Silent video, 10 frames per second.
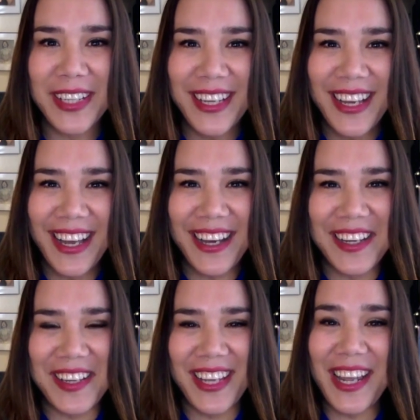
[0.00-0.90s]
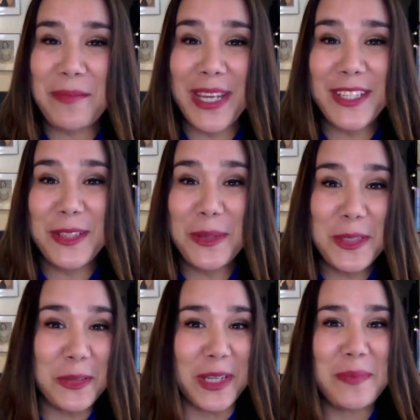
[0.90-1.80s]
Yes. Uh, and I made two
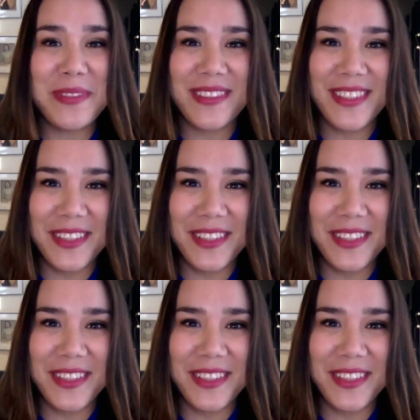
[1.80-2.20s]
trips